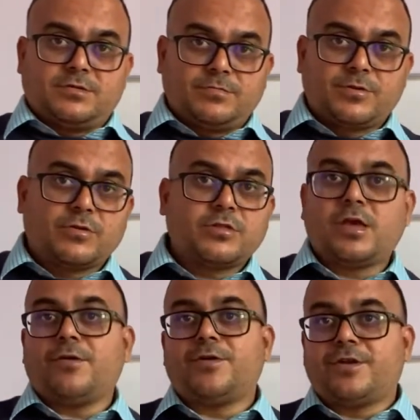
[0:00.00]
Because they
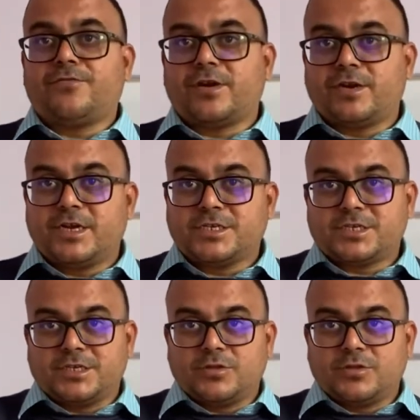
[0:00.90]
have a different density,